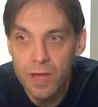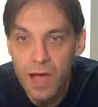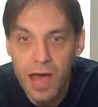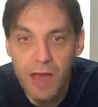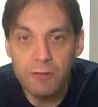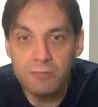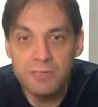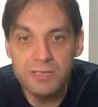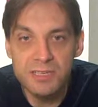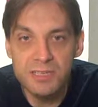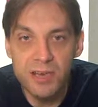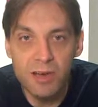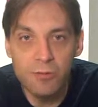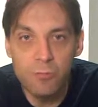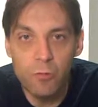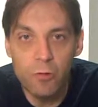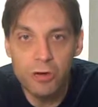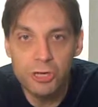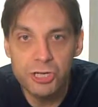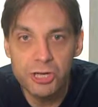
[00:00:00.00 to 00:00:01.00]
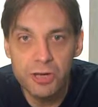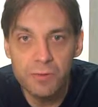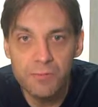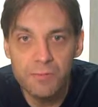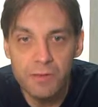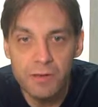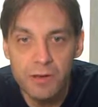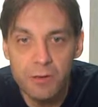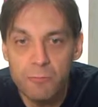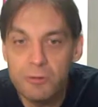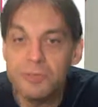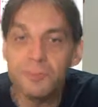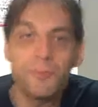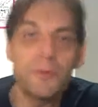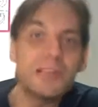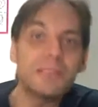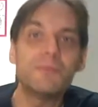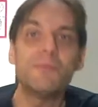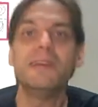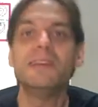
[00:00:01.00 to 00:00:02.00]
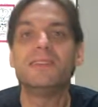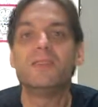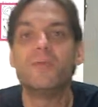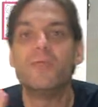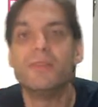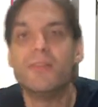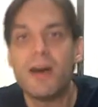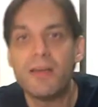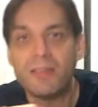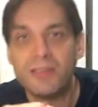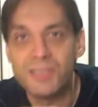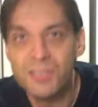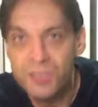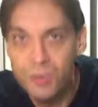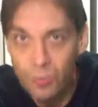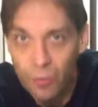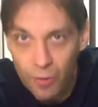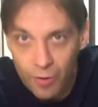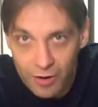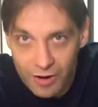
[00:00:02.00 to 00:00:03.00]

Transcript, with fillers: I don't sun worship. Which brings me to another story.